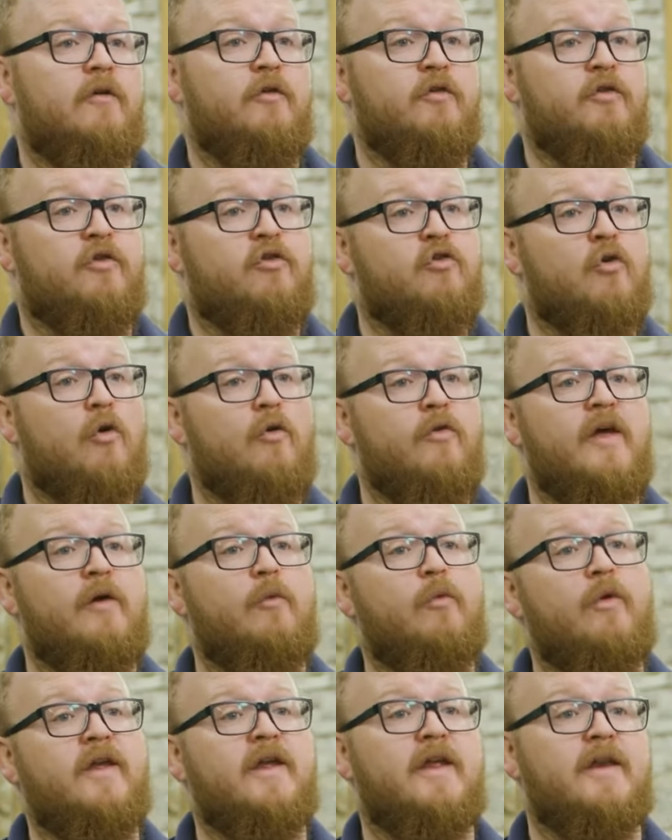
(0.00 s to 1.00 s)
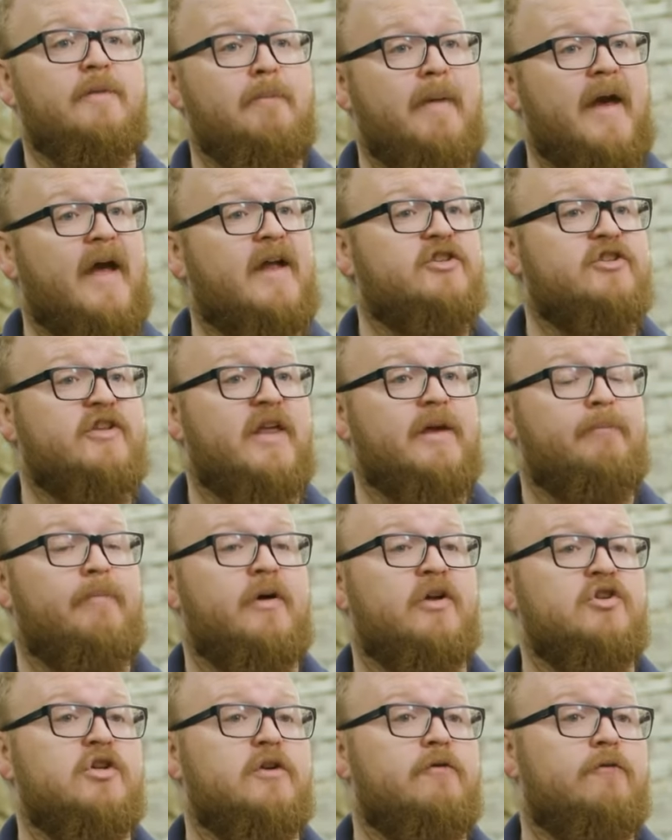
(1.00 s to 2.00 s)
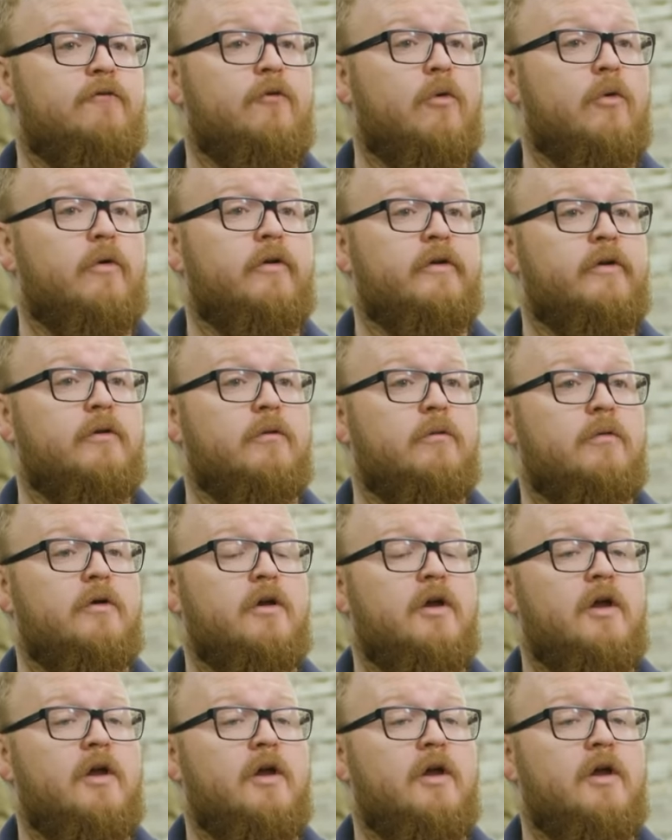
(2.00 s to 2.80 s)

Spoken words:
so that we can match that budget for you.